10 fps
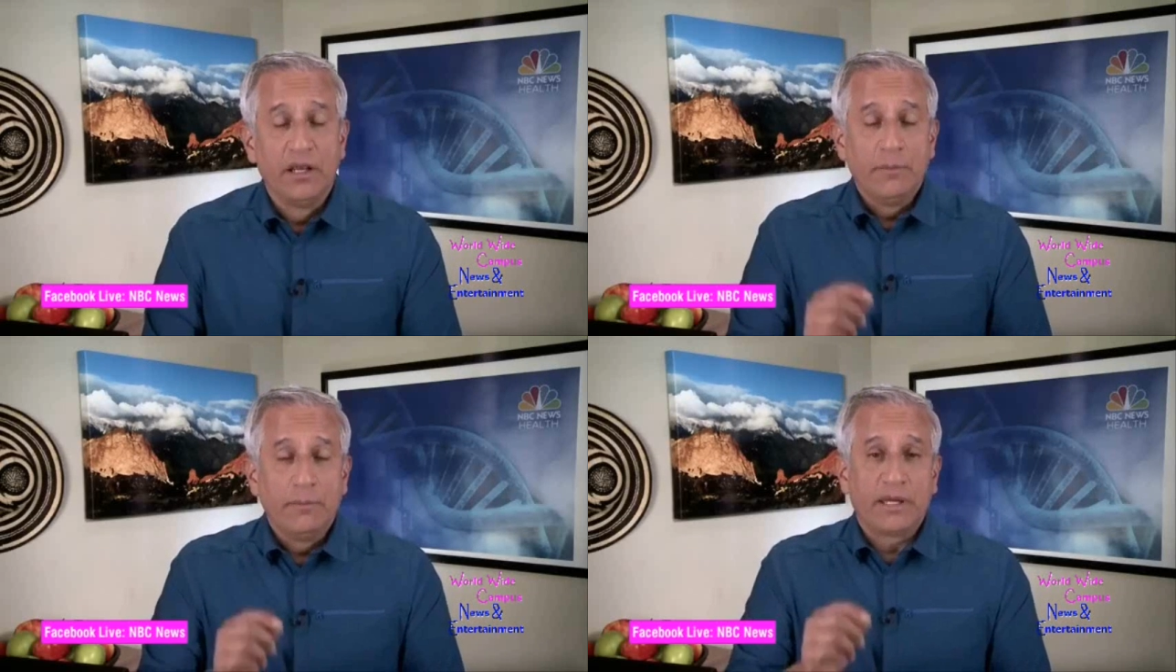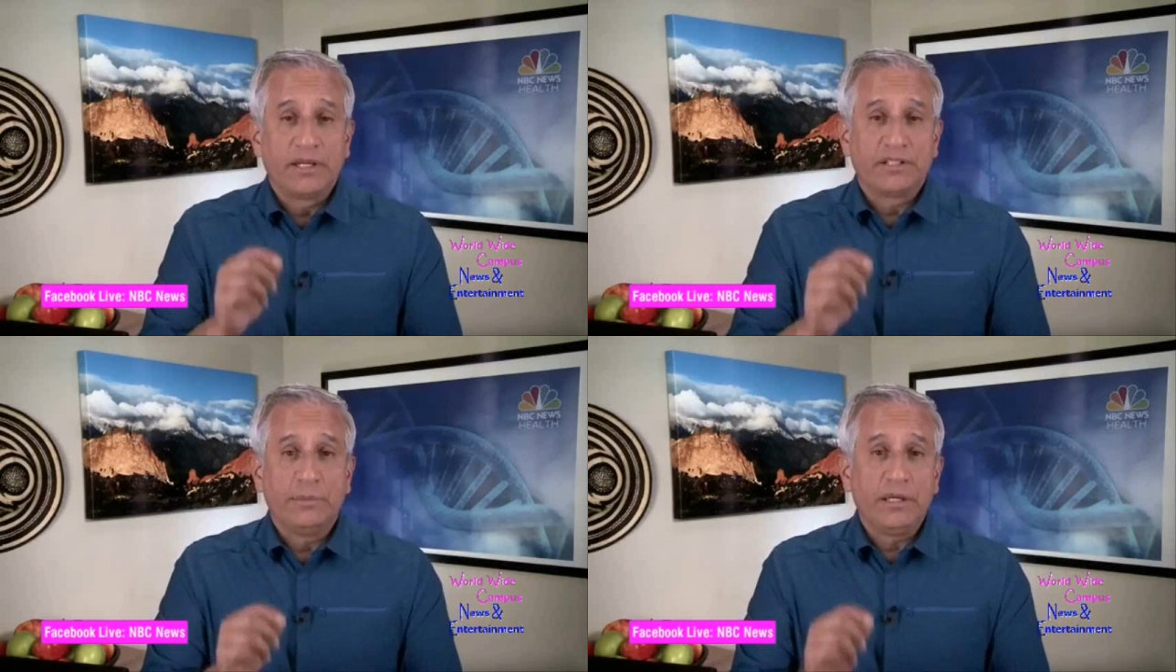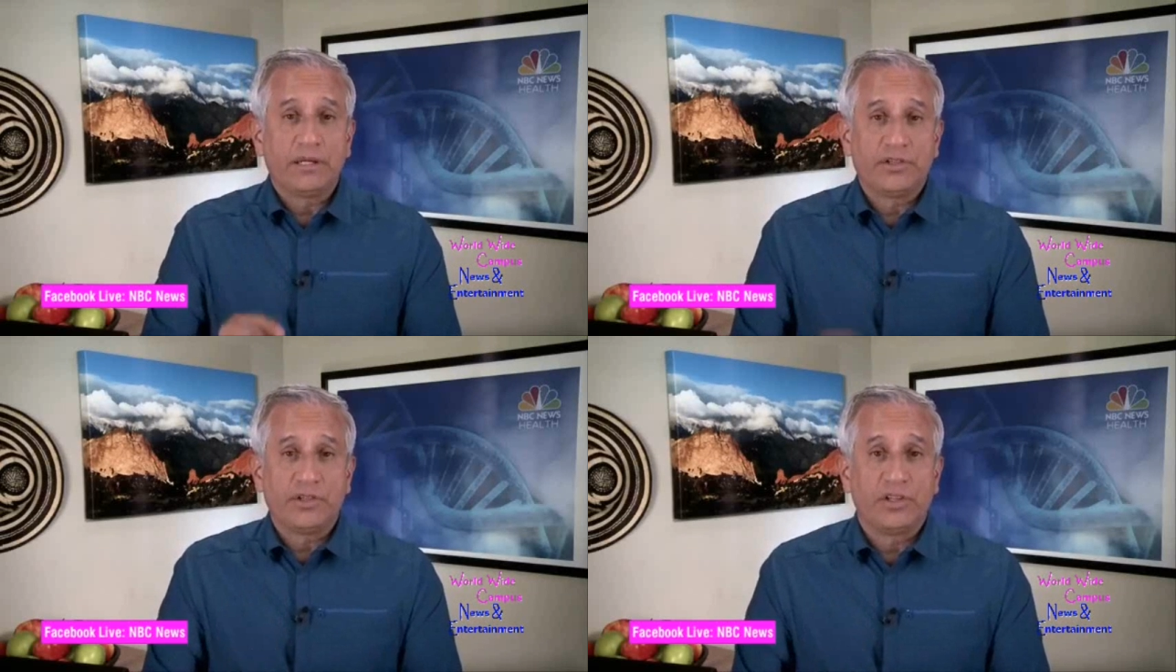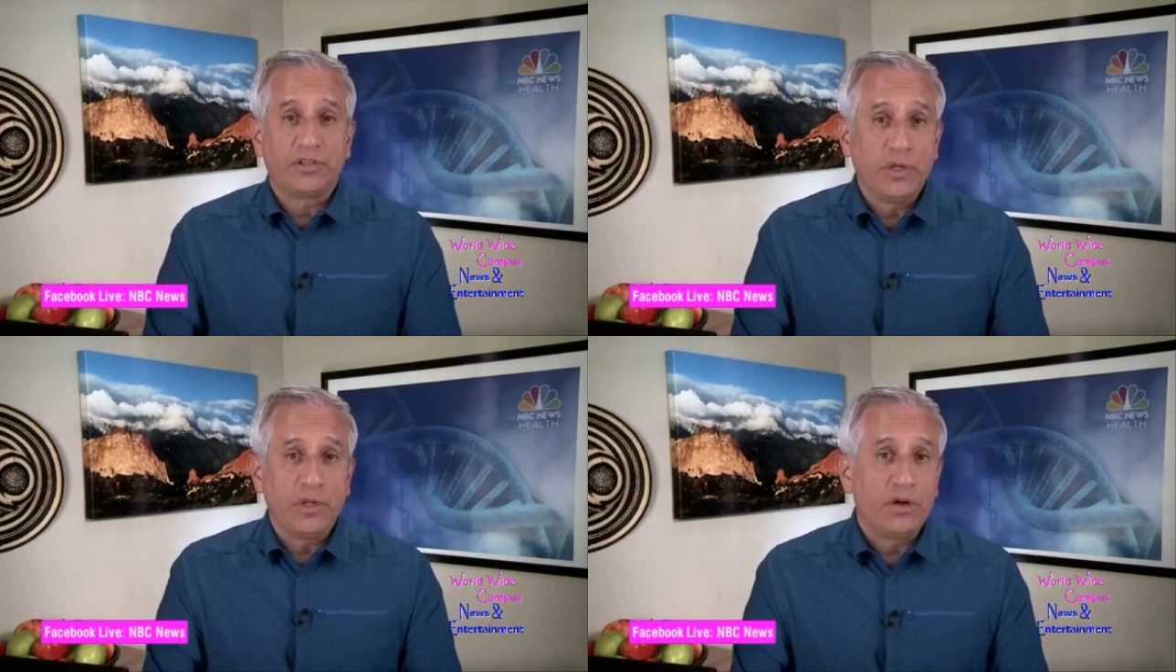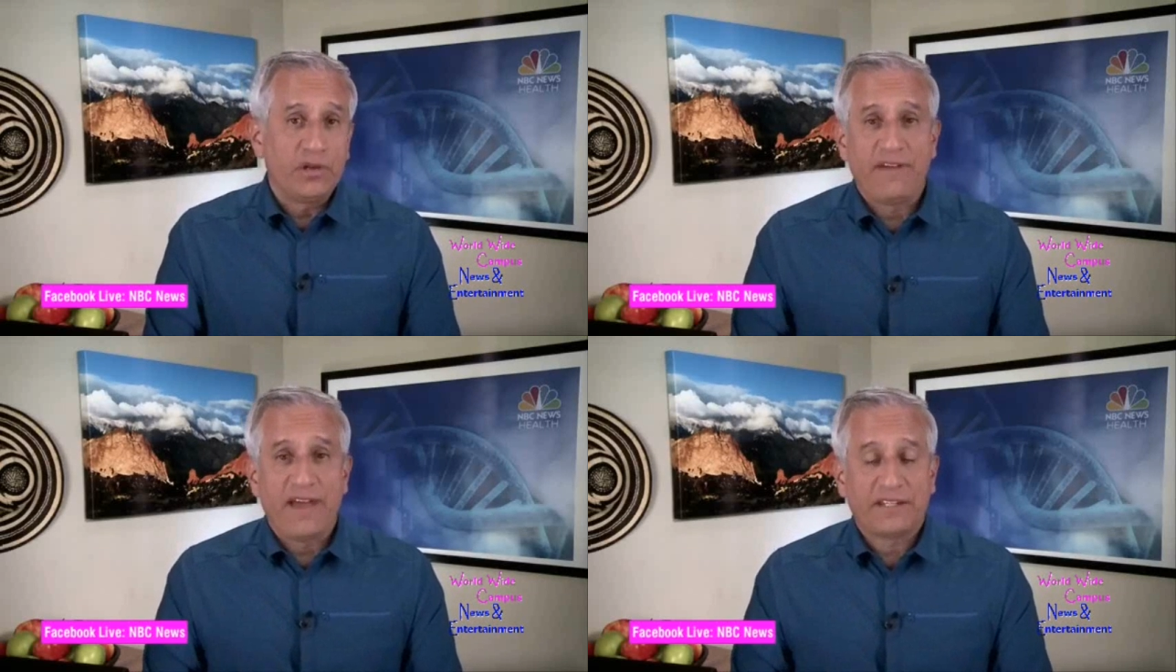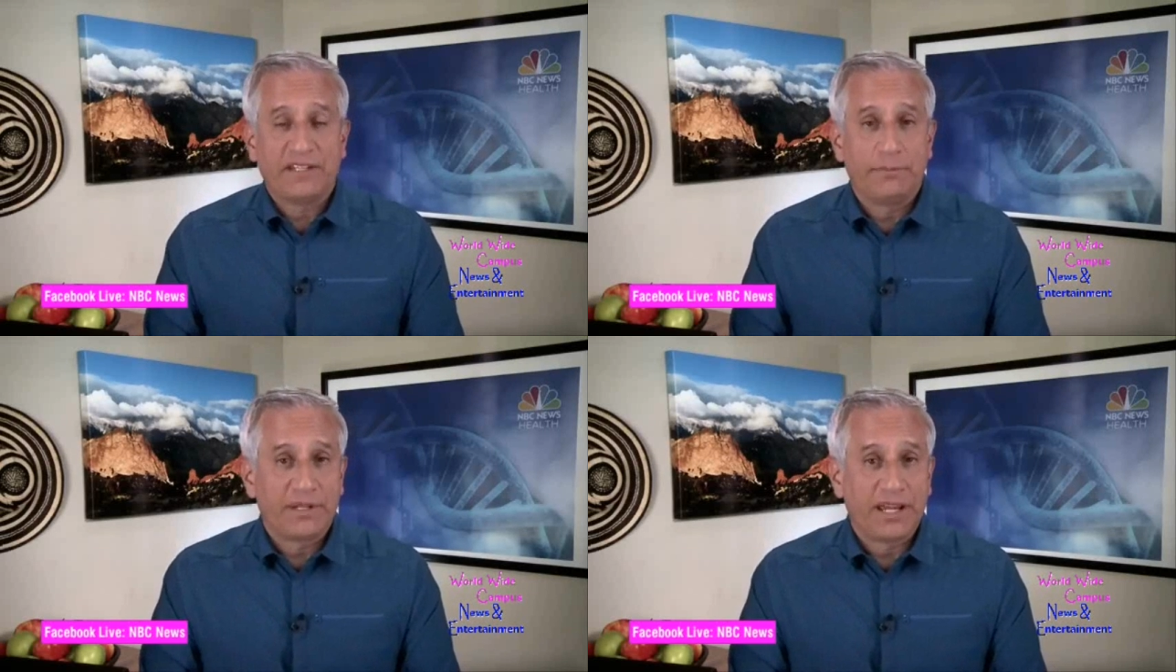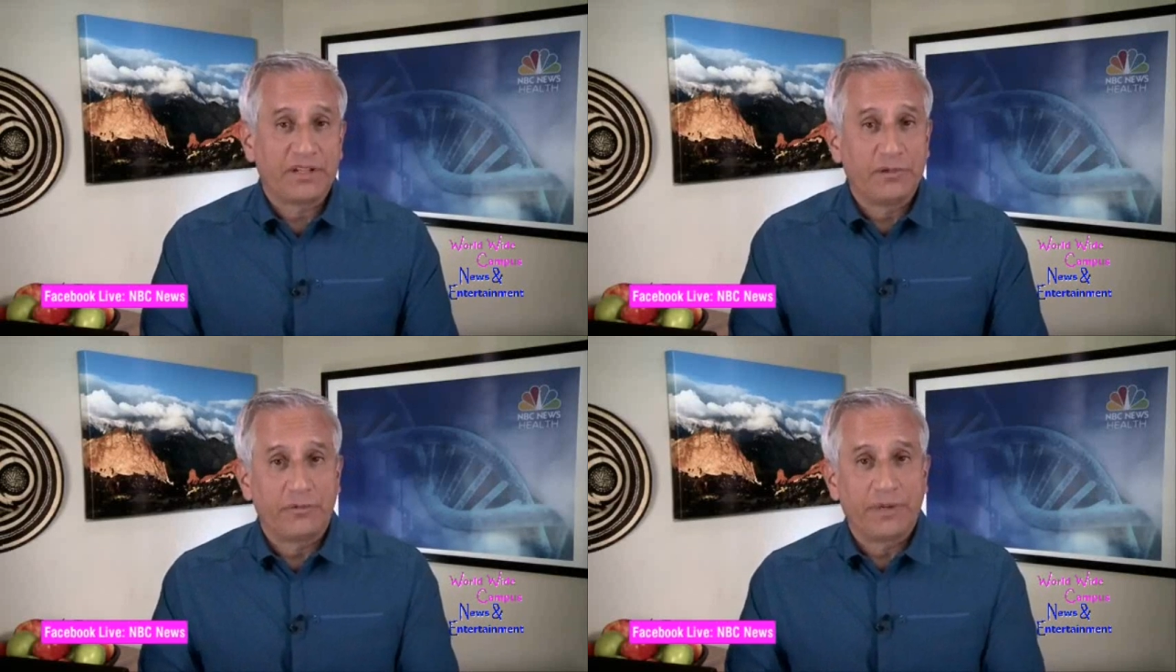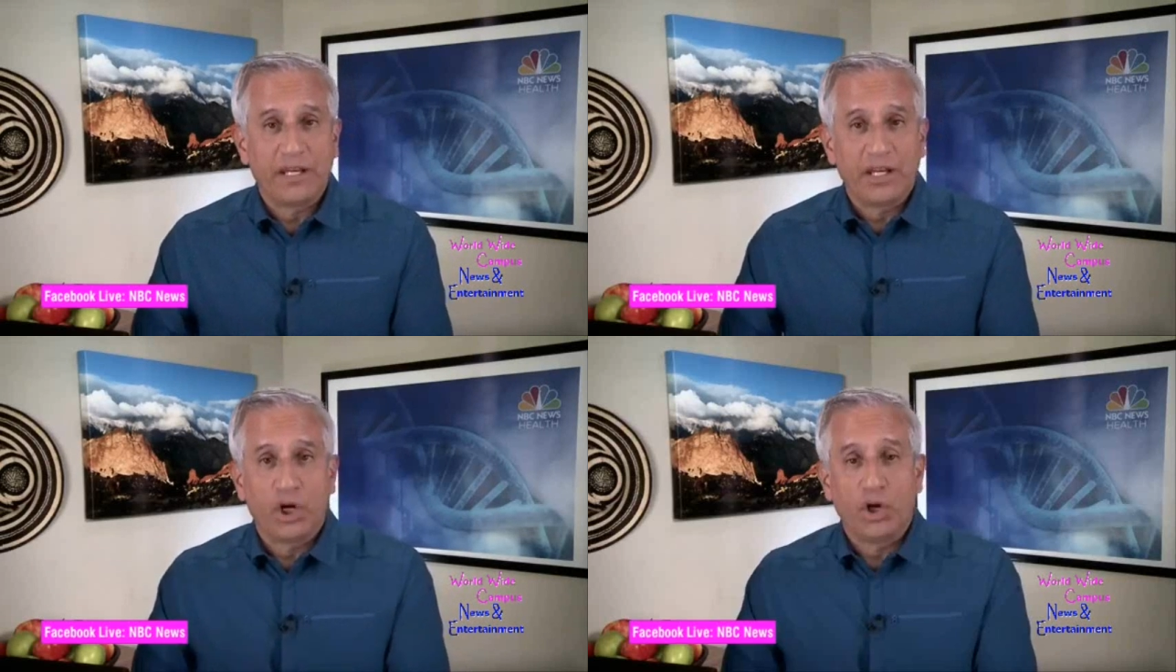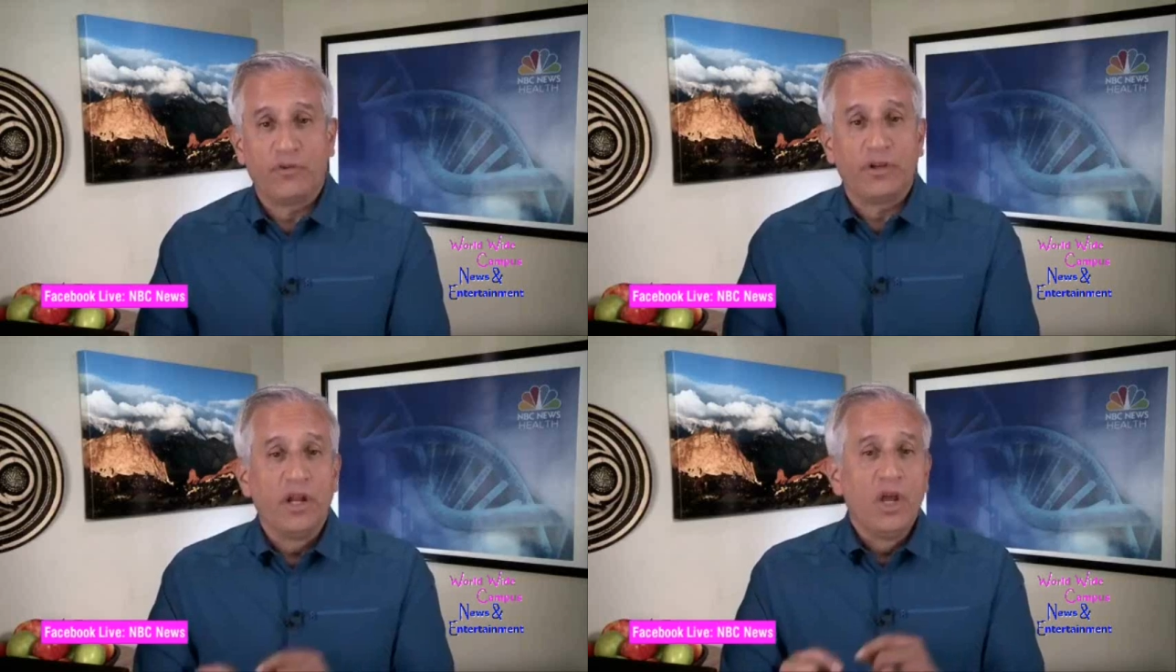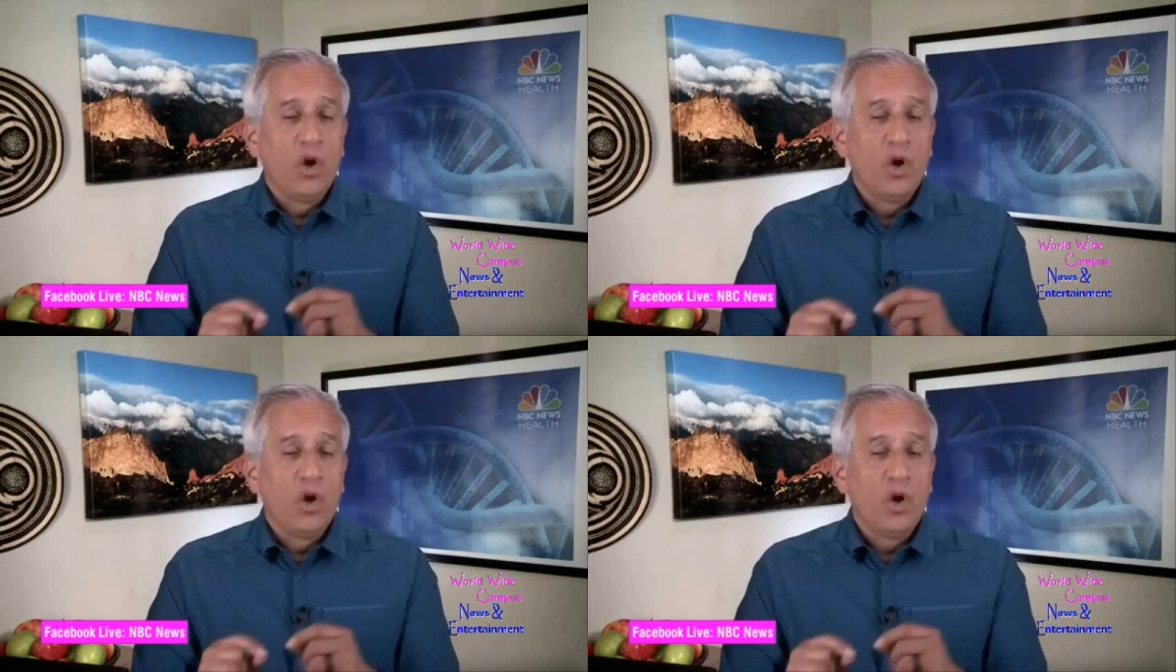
because the big concern is we know the vaccine protects you from getting COVID.